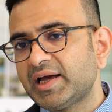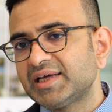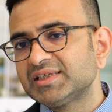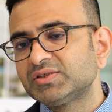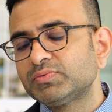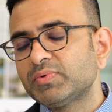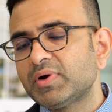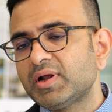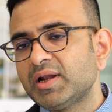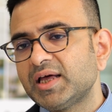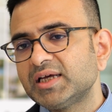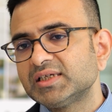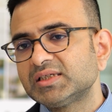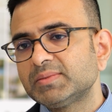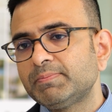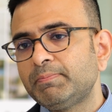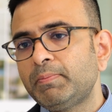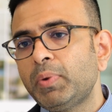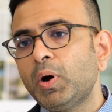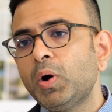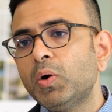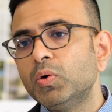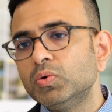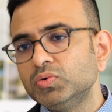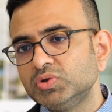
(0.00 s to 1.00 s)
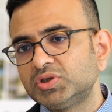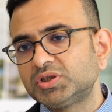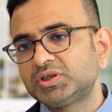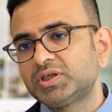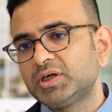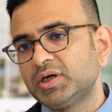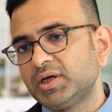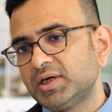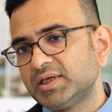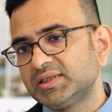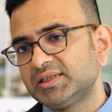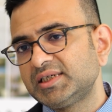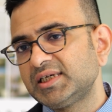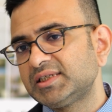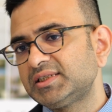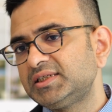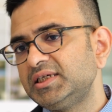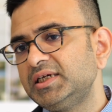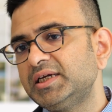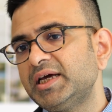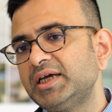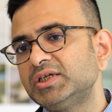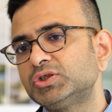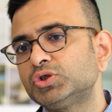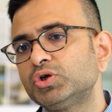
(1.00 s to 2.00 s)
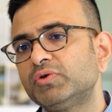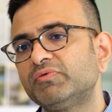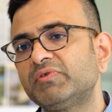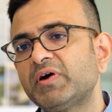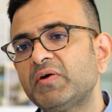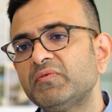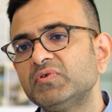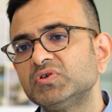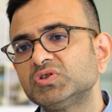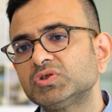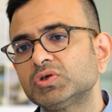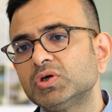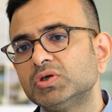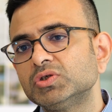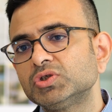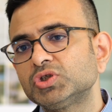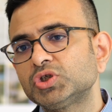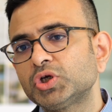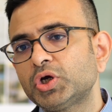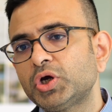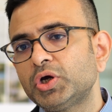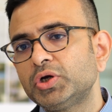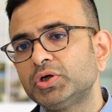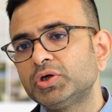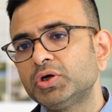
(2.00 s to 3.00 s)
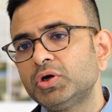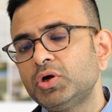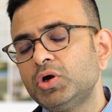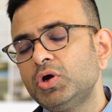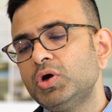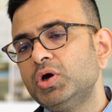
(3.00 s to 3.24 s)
as well as post 60-day survival is concerned,